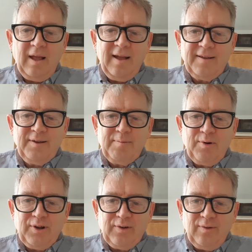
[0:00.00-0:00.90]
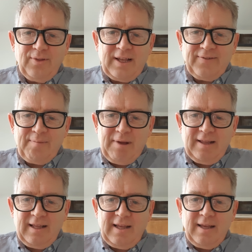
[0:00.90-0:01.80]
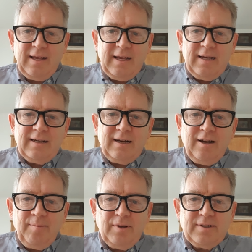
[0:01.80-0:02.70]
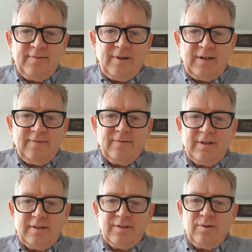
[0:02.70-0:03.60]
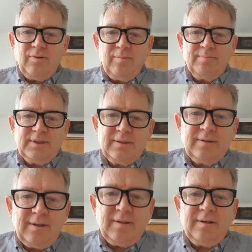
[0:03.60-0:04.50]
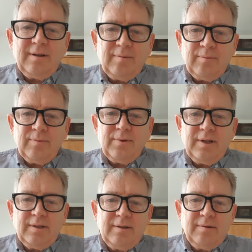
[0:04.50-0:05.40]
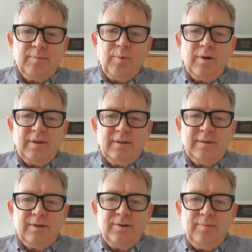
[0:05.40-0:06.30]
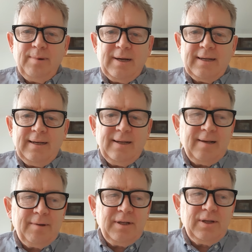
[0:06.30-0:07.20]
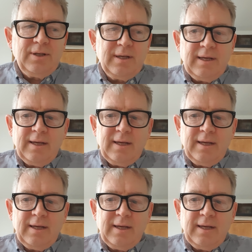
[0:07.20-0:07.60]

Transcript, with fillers: Uh, good morning, all. Thanks for being there. I hope you survived the storms and uh, things weren't too badly damaged.